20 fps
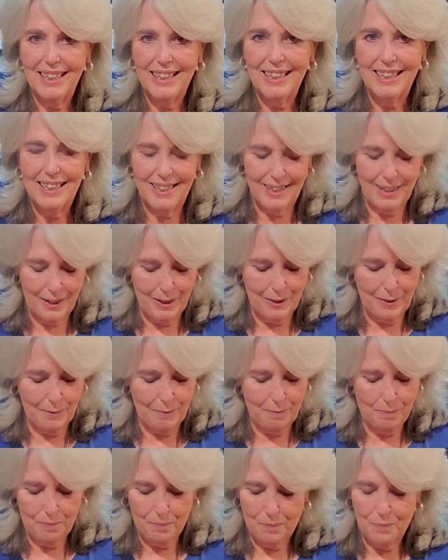So,
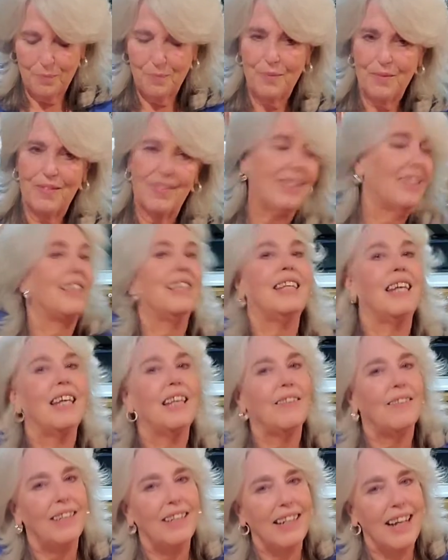
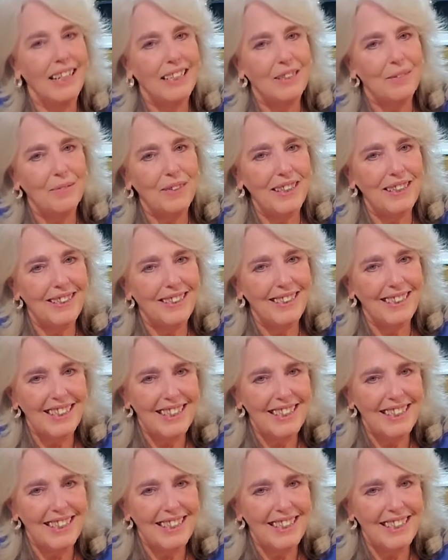the next one